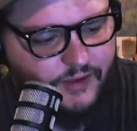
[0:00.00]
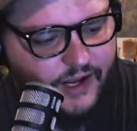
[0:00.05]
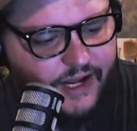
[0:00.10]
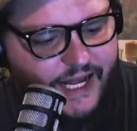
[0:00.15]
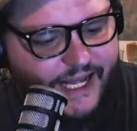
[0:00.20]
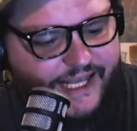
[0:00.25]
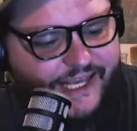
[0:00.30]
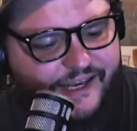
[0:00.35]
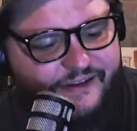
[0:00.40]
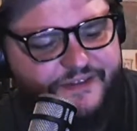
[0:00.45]

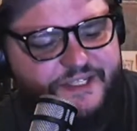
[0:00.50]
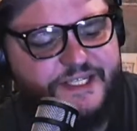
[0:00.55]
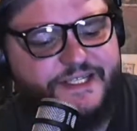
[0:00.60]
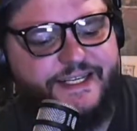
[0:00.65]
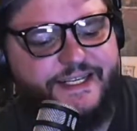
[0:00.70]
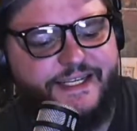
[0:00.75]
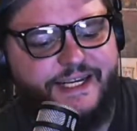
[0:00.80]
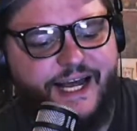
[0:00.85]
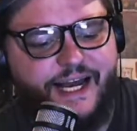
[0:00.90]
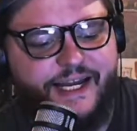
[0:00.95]
I give to
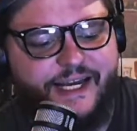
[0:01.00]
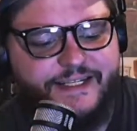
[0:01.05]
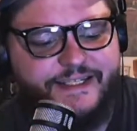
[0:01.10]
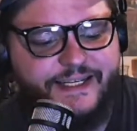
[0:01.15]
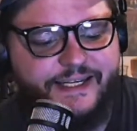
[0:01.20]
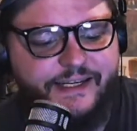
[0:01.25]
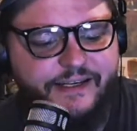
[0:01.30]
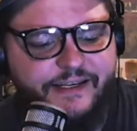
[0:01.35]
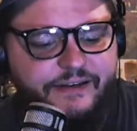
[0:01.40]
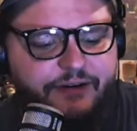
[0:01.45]

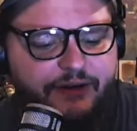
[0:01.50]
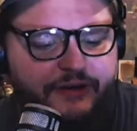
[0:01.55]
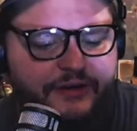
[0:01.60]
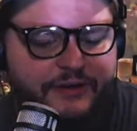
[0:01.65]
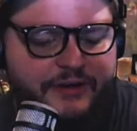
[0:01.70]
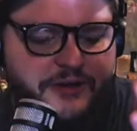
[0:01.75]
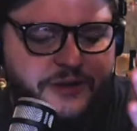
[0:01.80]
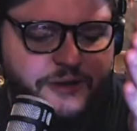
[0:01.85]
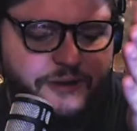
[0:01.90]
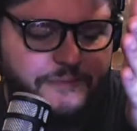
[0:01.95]
C918.
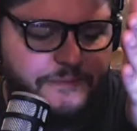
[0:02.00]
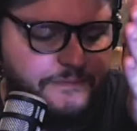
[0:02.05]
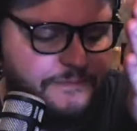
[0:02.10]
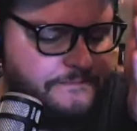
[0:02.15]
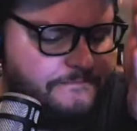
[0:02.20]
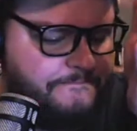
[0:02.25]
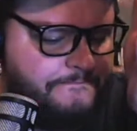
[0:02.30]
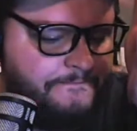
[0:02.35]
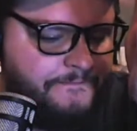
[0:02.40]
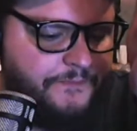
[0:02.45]

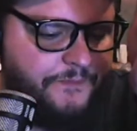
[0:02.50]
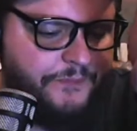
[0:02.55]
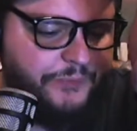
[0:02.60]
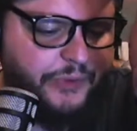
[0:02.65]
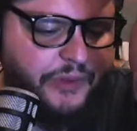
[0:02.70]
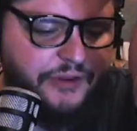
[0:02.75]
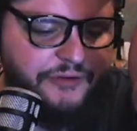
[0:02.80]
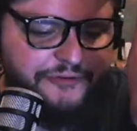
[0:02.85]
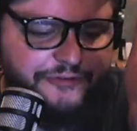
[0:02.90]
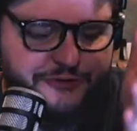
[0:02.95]

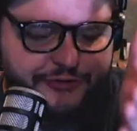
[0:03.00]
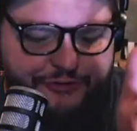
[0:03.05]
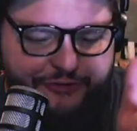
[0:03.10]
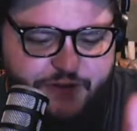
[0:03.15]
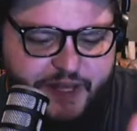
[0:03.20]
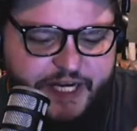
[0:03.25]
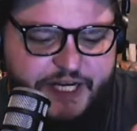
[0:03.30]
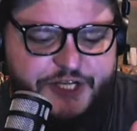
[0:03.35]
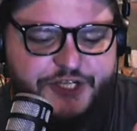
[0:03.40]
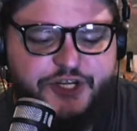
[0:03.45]

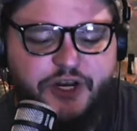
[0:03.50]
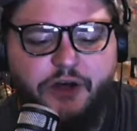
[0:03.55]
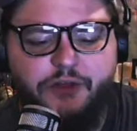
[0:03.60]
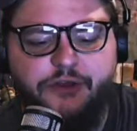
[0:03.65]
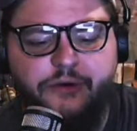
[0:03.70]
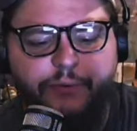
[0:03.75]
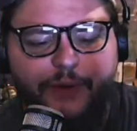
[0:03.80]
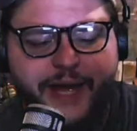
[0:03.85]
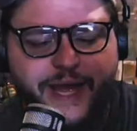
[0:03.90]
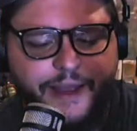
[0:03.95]
Finish all
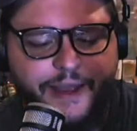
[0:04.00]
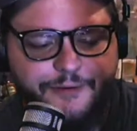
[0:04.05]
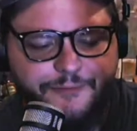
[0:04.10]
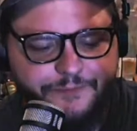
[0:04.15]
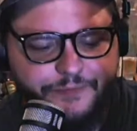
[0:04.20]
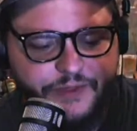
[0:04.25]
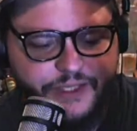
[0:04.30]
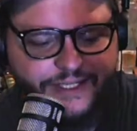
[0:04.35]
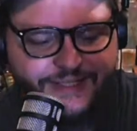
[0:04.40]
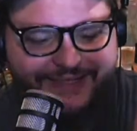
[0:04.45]
the way,
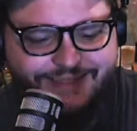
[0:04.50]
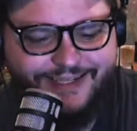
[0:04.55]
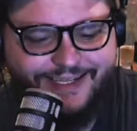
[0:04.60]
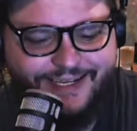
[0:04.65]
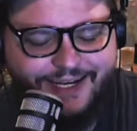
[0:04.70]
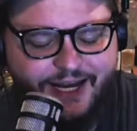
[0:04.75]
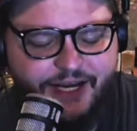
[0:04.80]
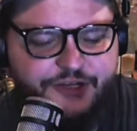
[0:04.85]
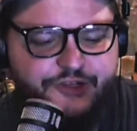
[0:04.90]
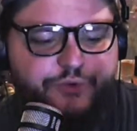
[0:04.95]

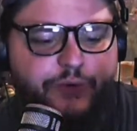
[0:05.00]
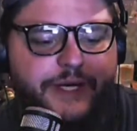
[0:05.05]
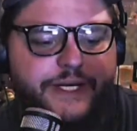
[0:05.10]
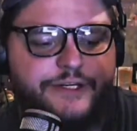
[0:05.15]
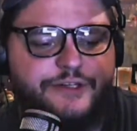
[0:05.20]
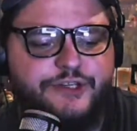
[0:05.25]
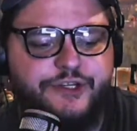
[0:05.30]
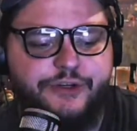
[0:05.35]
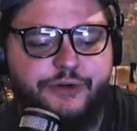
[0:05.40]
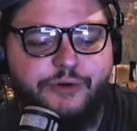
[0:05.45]

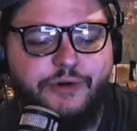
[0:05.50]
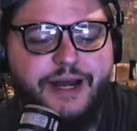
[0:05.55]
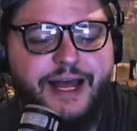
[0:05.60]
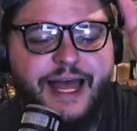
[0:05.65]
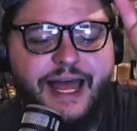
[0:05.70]
C922.